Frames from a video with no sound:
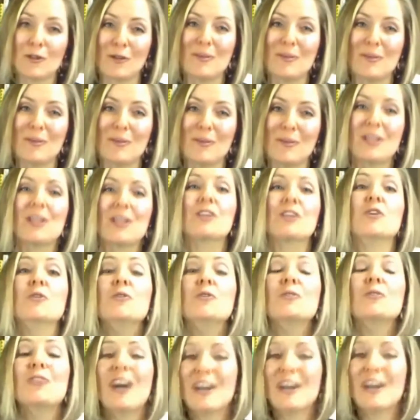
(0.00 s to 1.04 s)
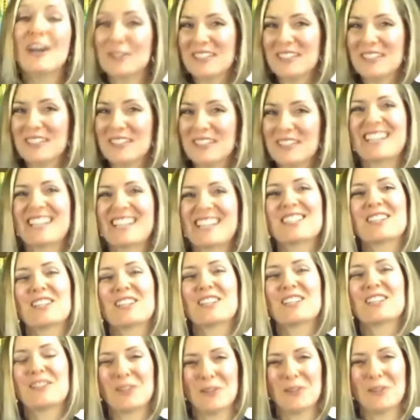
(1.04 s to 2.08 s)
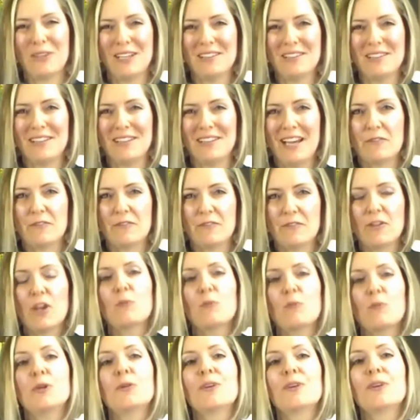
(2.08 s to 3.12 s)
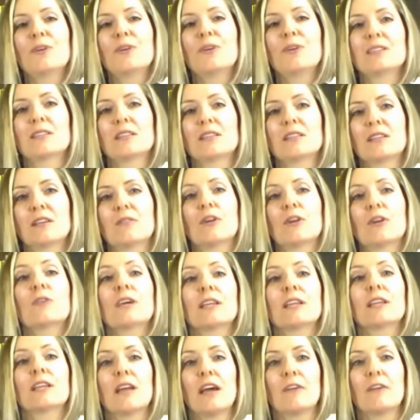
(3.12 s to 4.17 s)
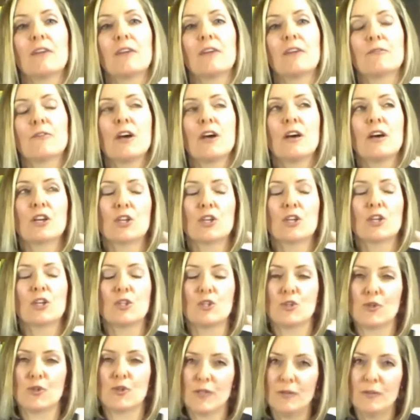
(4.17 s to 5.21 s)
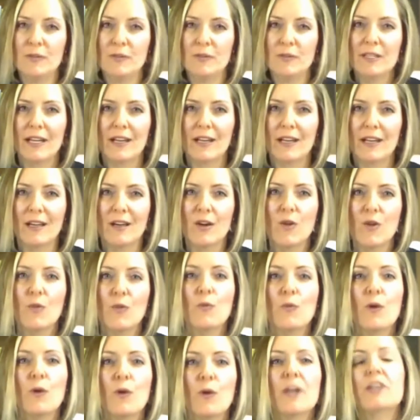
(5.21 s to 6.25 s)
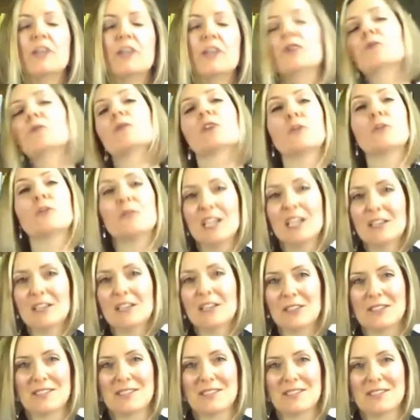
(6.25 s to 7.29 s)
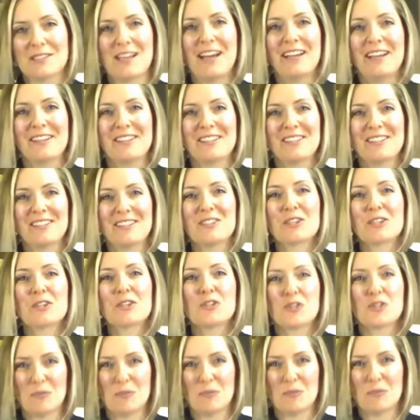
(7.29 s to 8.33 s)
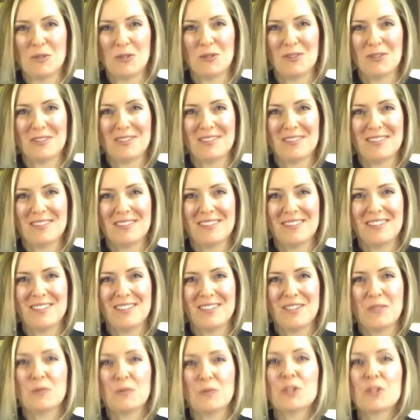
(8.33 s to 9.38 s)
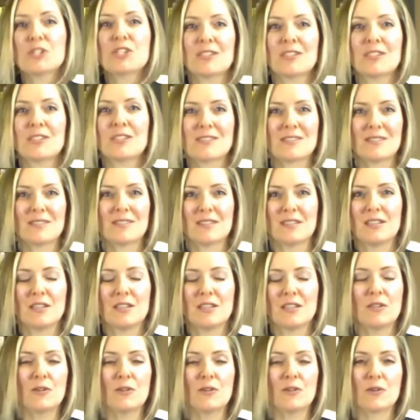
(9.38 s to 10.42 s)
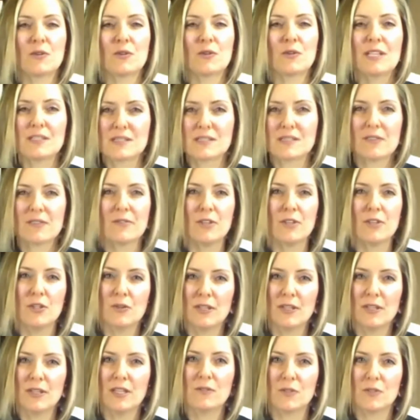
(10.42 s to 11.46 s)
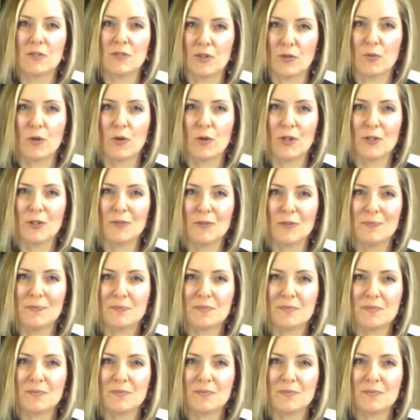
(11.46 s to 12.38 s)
them, you not only get to live a great life, but you get to live a great life contributing what you were uniquely designed to contribute, which is, the greatest gift that you can give to the world.